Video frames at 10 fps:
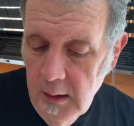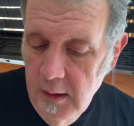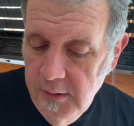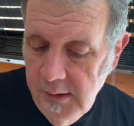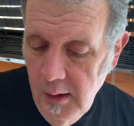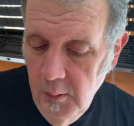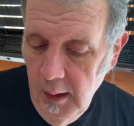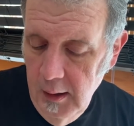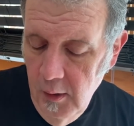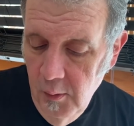So
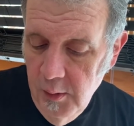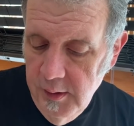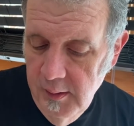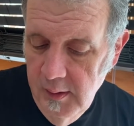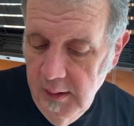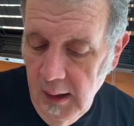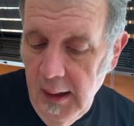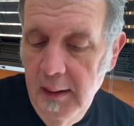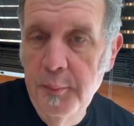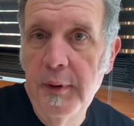I ordered a
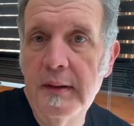hybrid